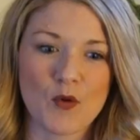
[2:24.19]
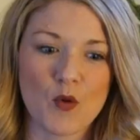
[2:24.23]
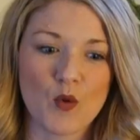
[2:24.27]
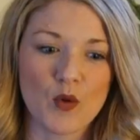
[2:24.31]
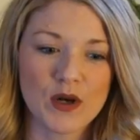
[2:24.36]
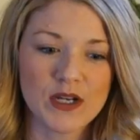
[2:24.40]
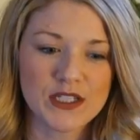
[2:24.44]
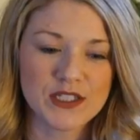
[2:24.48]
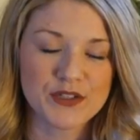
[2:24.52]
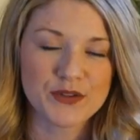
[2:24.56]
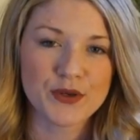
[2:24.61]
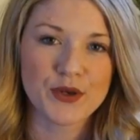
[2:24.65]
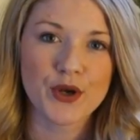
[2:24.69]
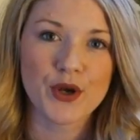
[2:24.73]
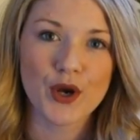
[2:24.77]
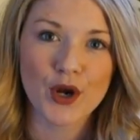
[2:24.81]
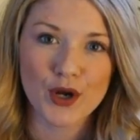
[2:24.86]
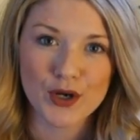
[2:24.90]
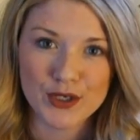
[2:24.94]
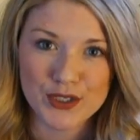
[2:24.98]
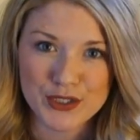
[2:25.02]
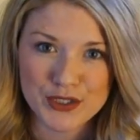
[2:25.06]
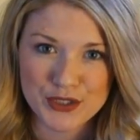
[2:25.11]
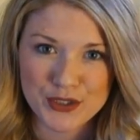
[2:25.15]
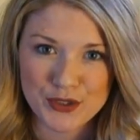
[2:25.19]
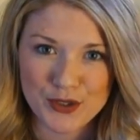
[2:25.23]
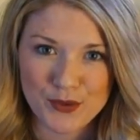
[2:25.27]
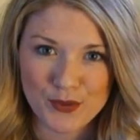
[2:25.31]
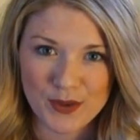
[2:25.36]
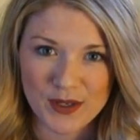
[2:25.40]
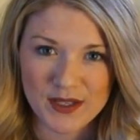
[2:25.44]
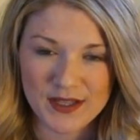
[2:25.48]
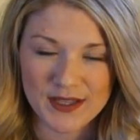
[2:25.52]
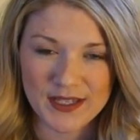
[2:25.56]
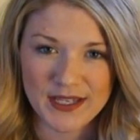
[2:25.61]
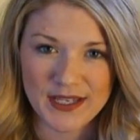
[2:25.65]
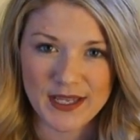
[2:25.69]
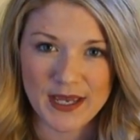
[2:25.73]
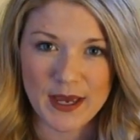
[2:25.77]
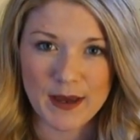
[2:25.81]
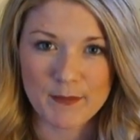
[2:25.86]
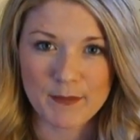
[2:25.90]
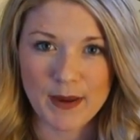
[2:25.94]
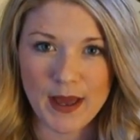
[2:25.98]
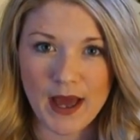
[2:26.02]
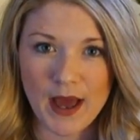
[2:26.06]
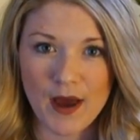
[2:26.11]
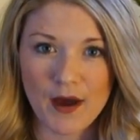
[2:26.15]
wanted to encourage you quickly
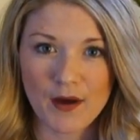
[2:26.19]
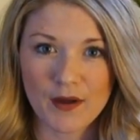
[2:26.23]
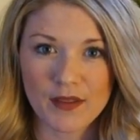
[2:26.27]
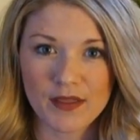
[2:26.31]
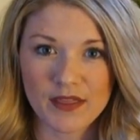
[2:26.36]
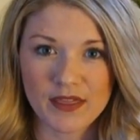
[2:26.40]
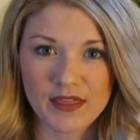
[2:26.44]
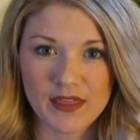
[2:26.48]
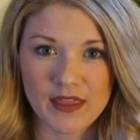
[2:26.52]
about